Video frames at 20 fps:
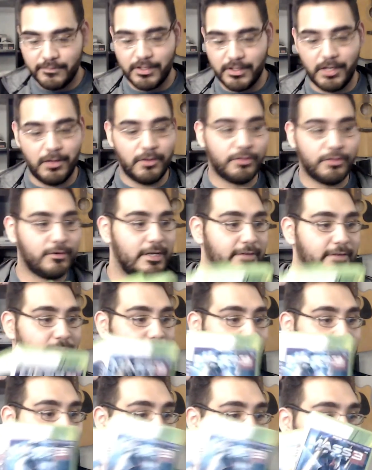got all three of them
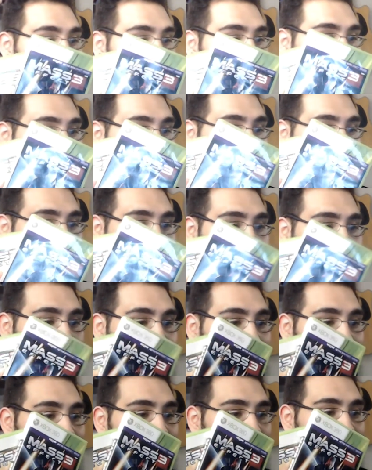right
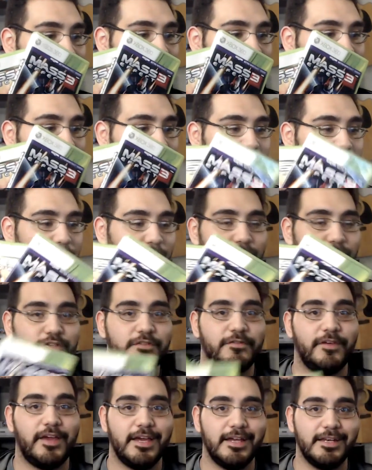here. Huge
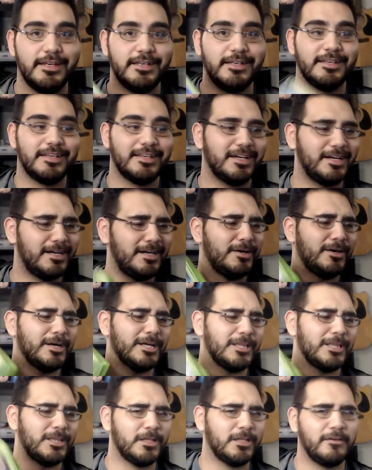fan. Oh,
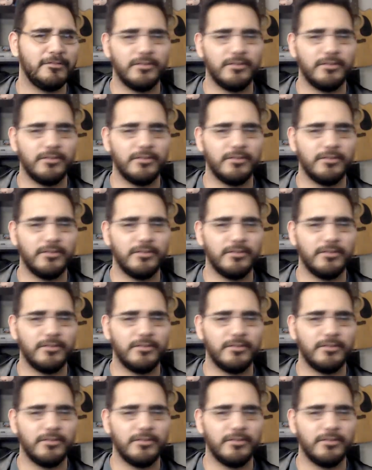I love